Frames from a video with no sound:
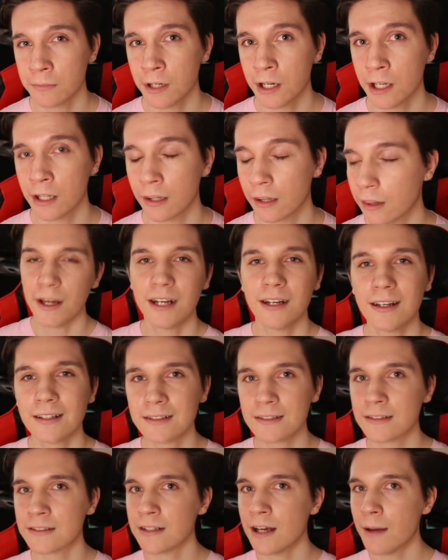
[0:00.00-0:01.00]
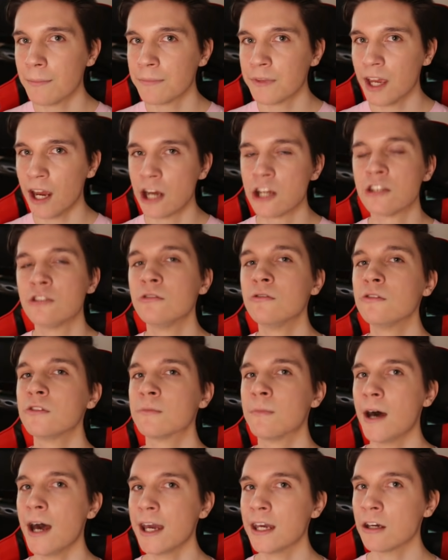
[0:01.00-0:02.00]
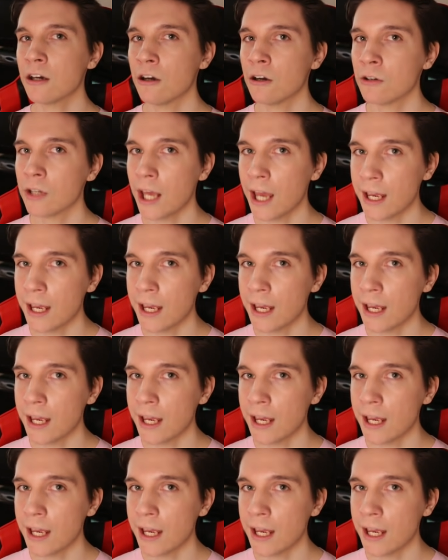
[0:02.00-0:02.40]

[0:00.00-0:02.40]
month. But it doesn't stop there. Use my code